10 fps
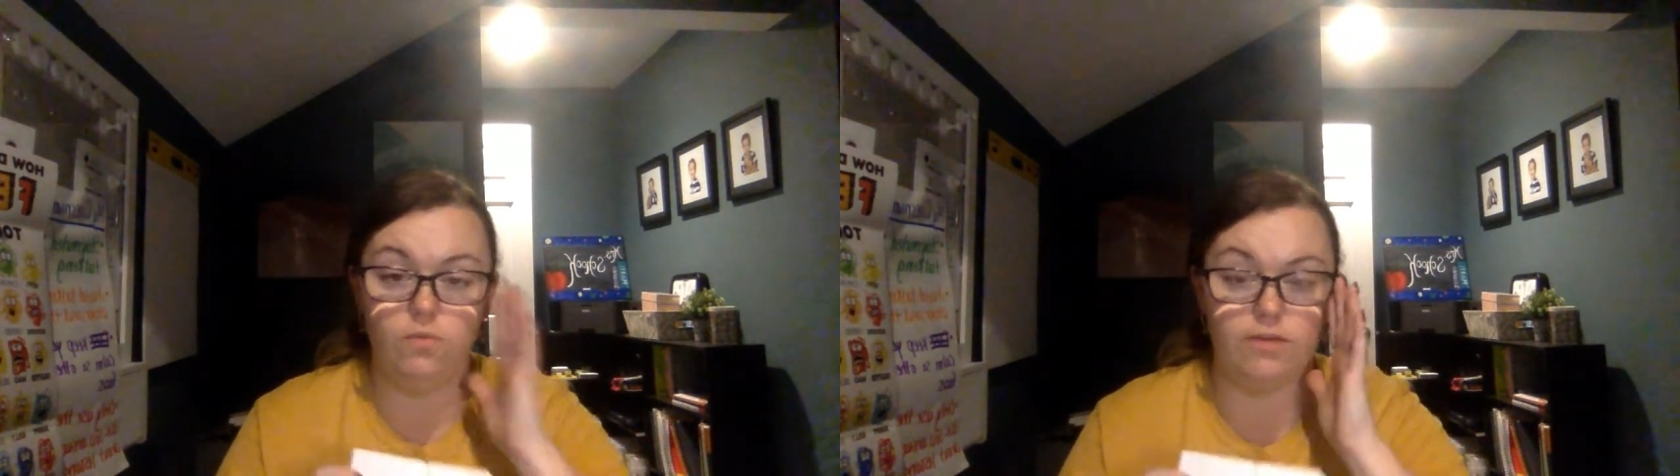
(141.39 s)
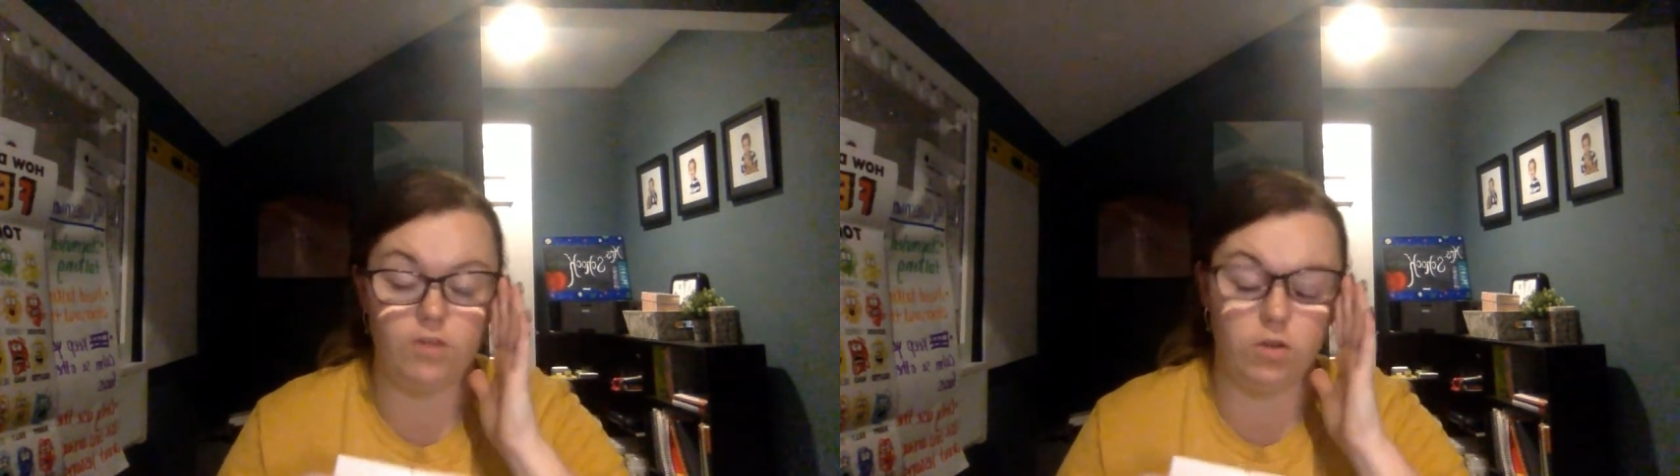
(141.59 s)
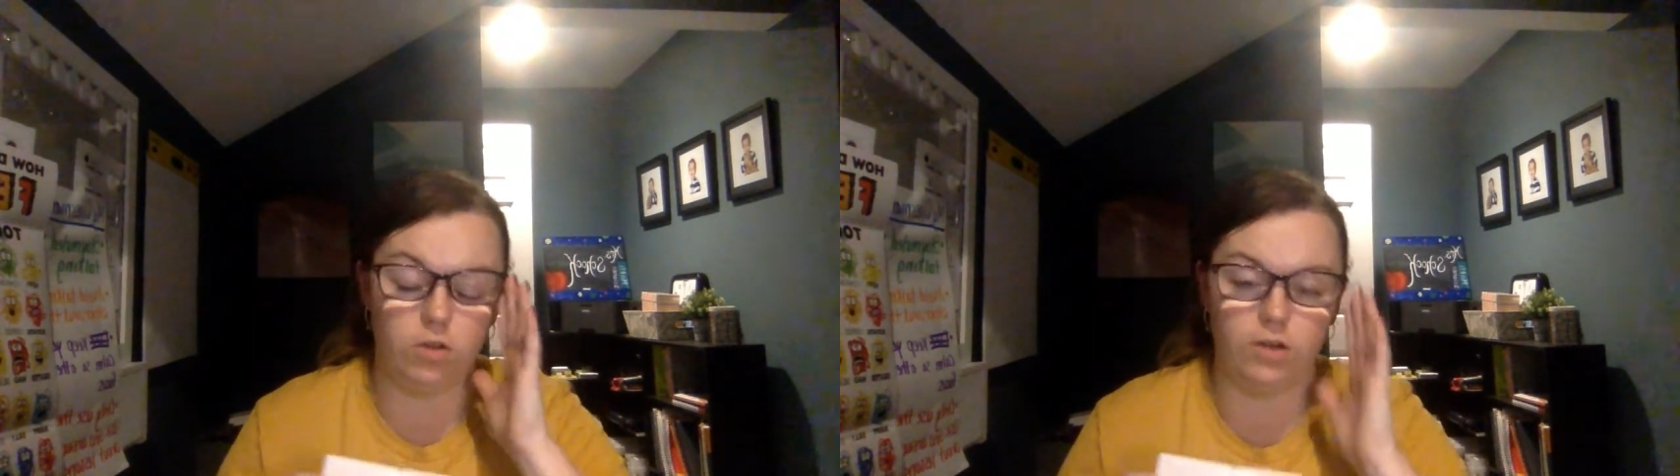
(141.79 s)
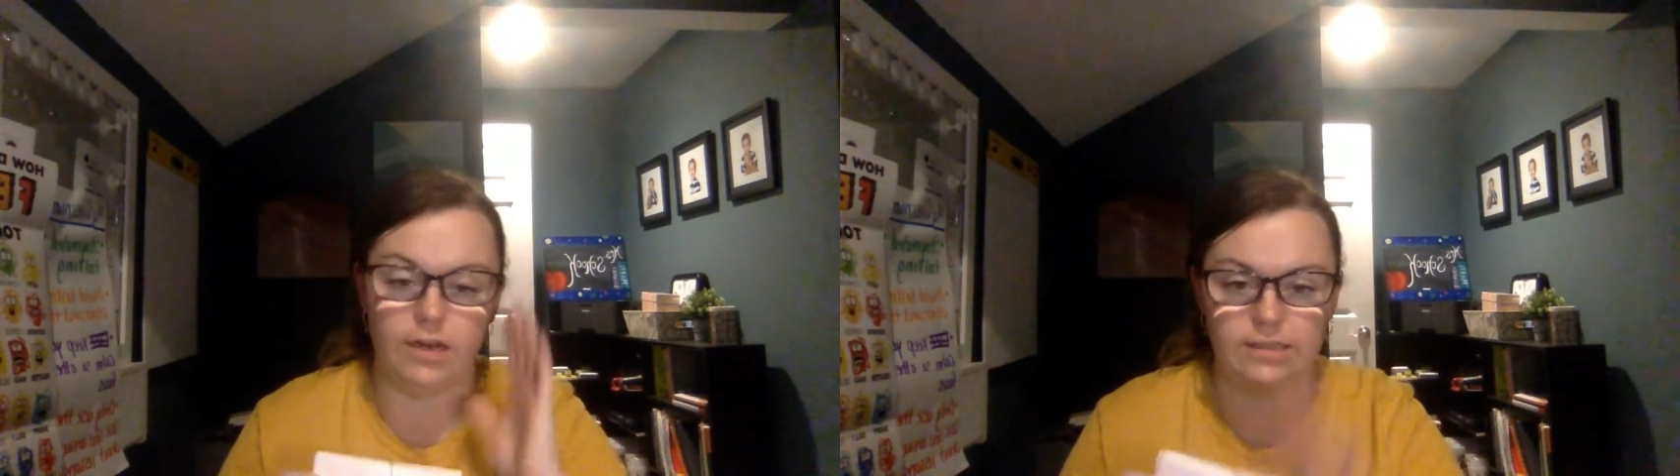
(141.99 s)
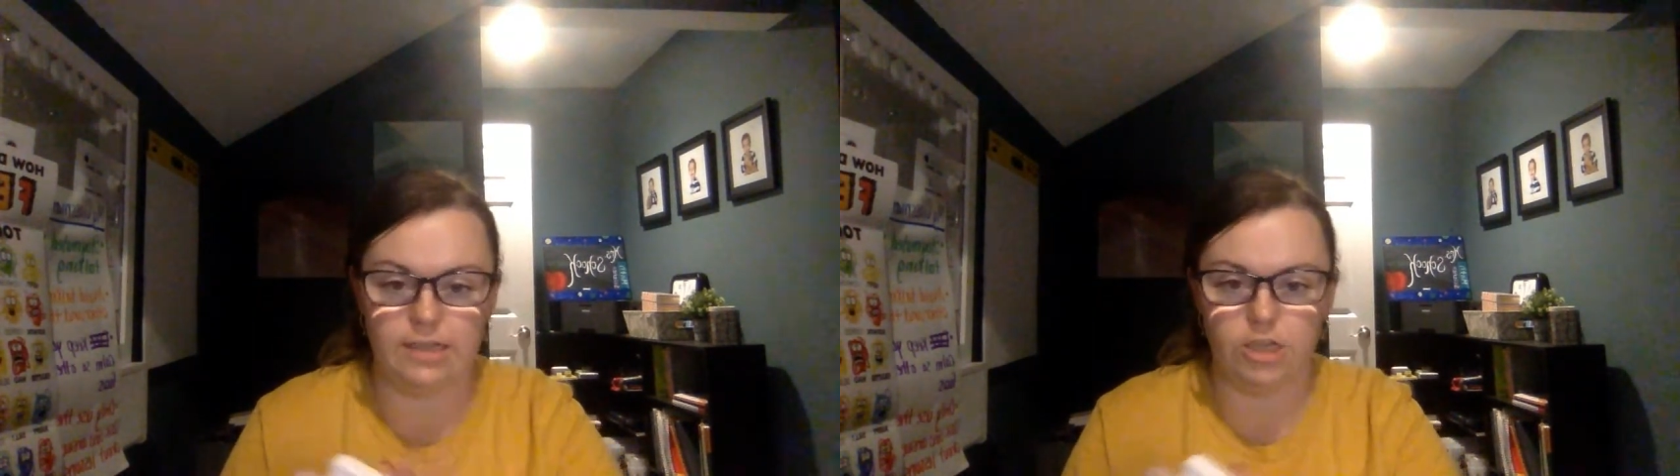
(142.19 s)
whatever your
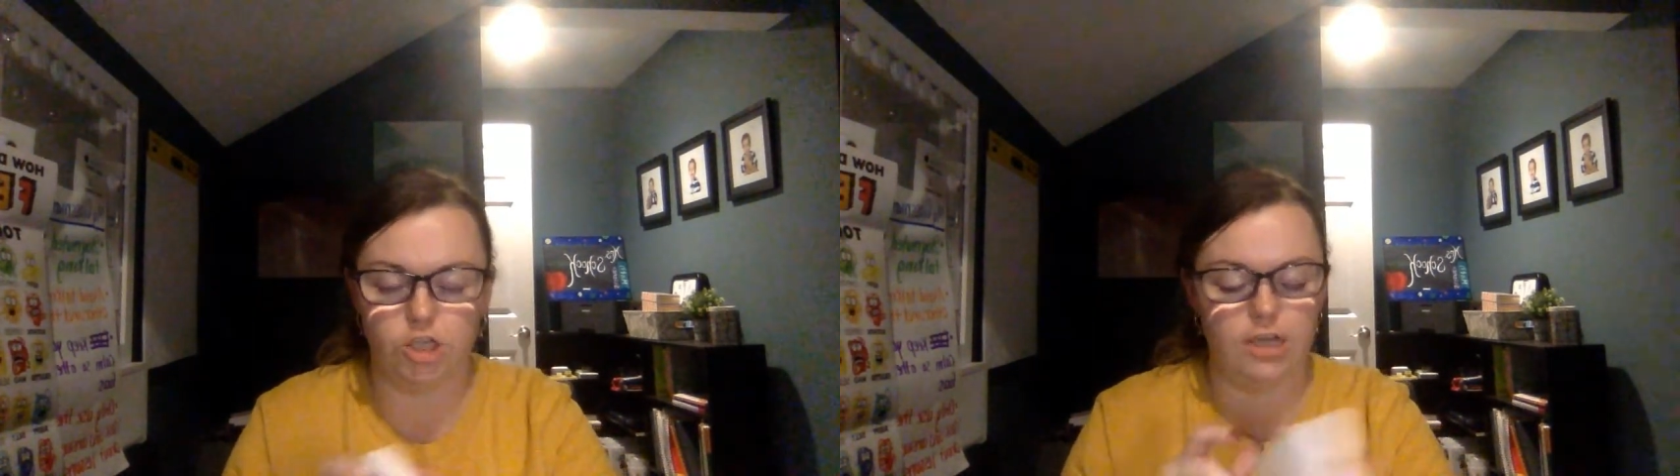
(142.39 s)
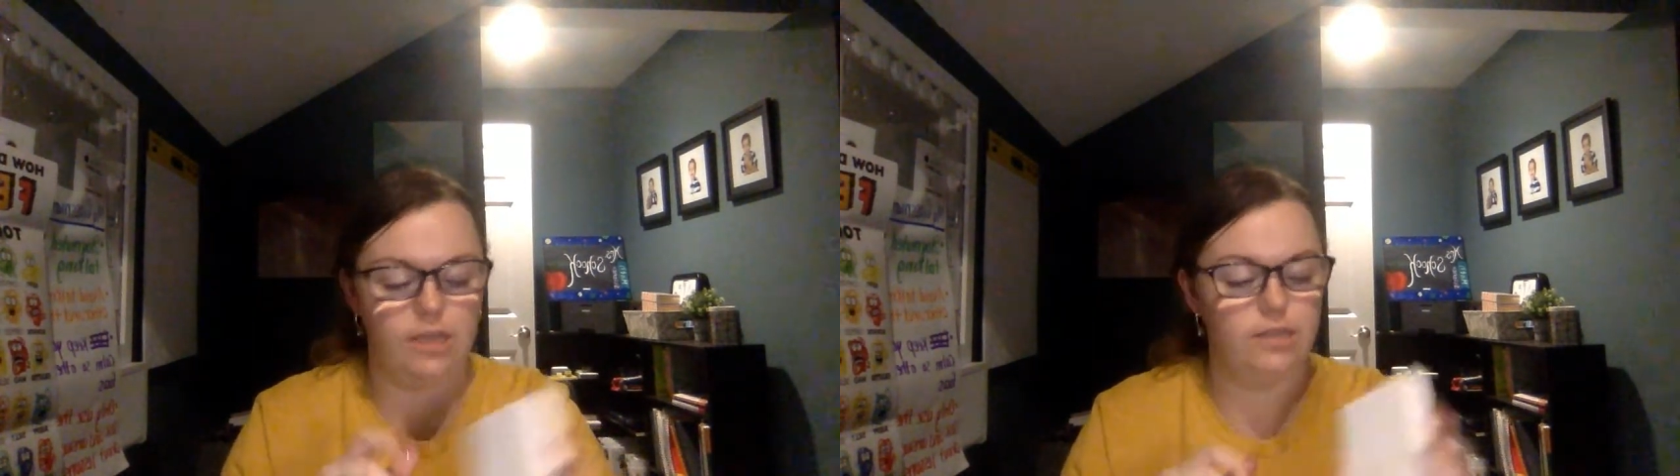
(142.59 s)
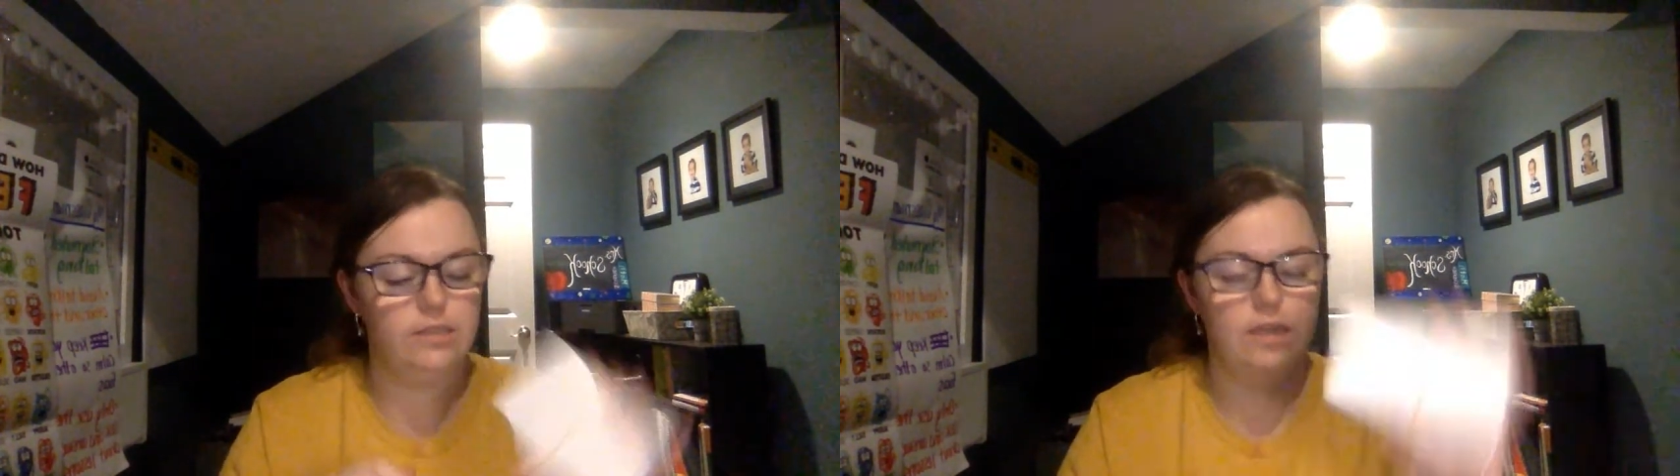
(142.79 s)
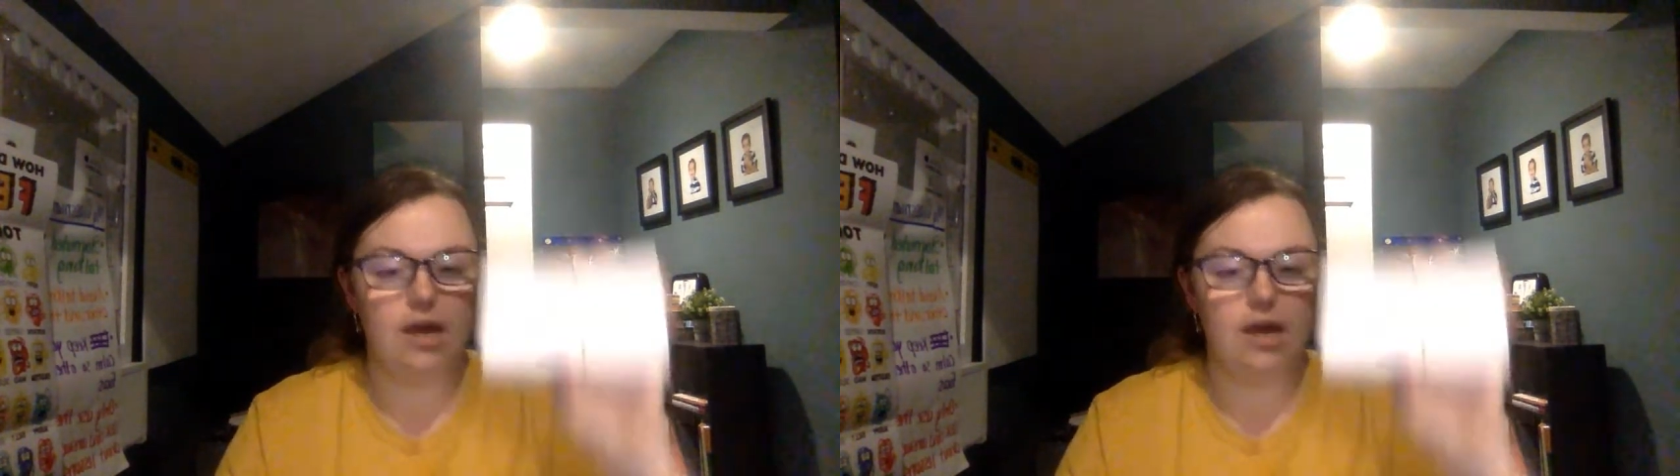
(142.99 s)
learning station is.